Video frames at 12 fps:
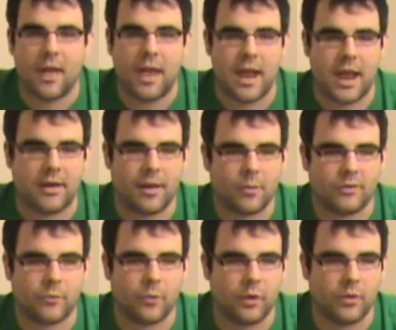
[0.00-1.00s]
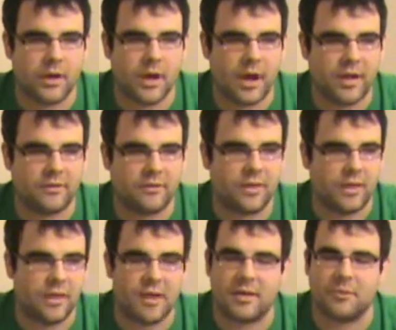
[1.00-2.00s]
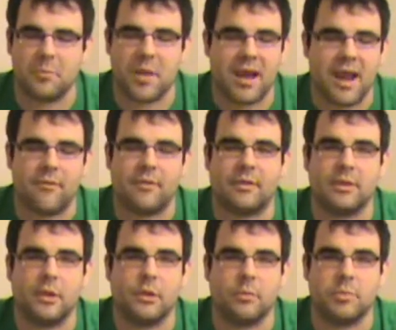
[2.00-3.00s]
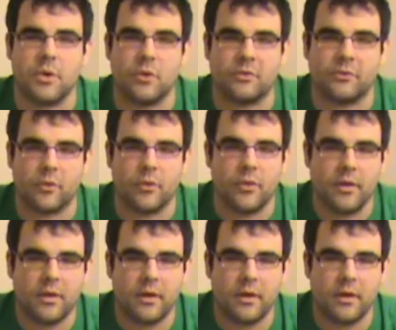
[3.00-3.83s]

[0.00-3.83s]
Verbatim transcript: and it was really nice that they just made everything look beautiful.